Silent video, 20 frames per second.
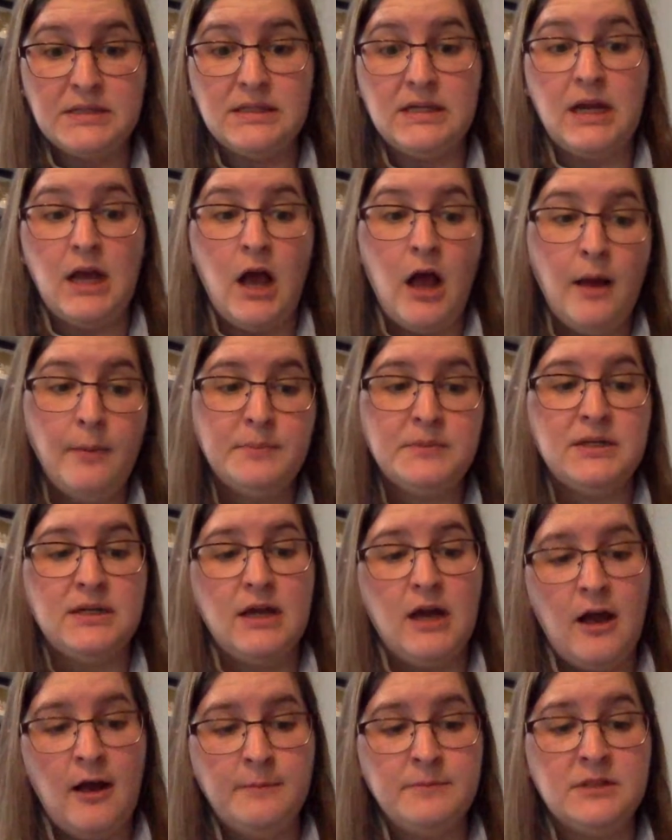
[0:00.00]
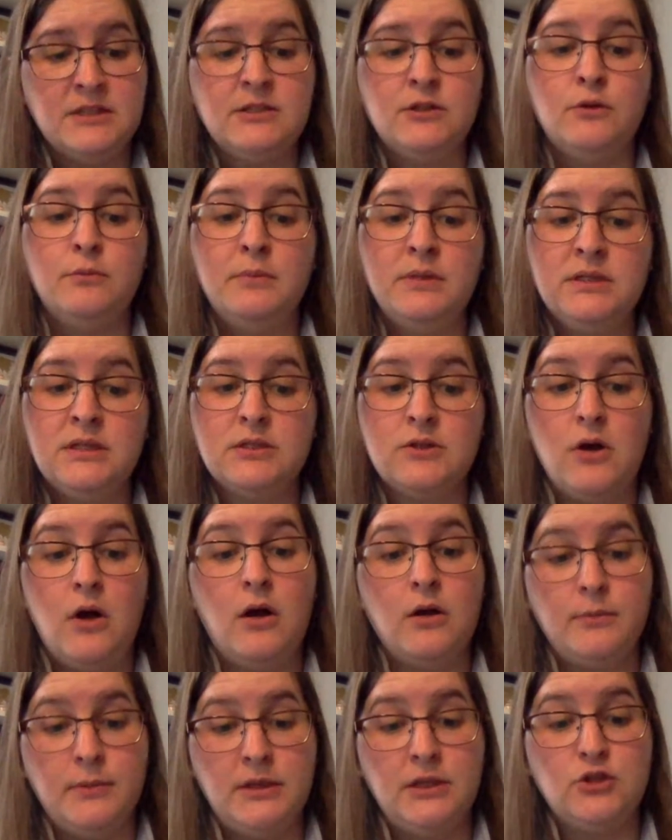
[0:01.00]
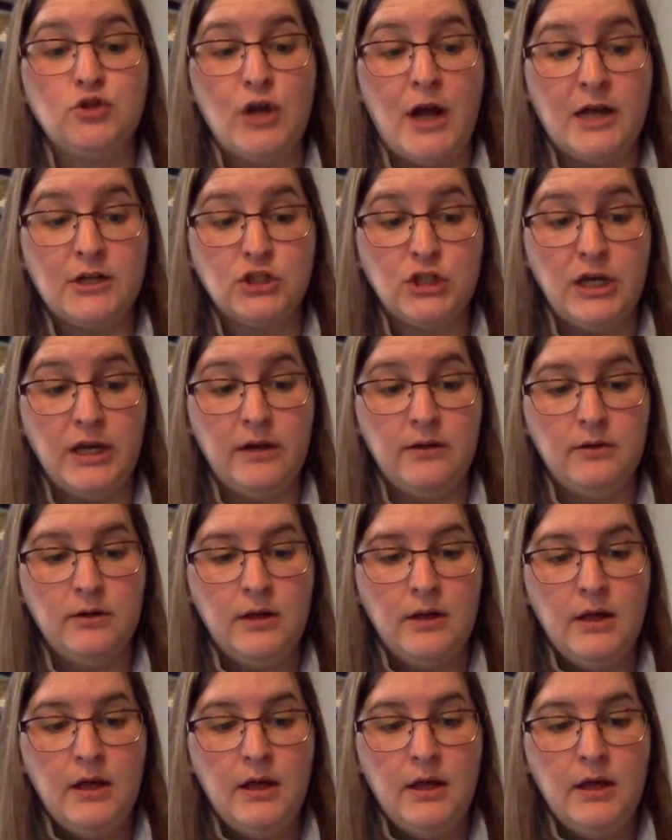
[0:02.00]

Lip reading: and he hopped until Mrs. caught him in the trash can.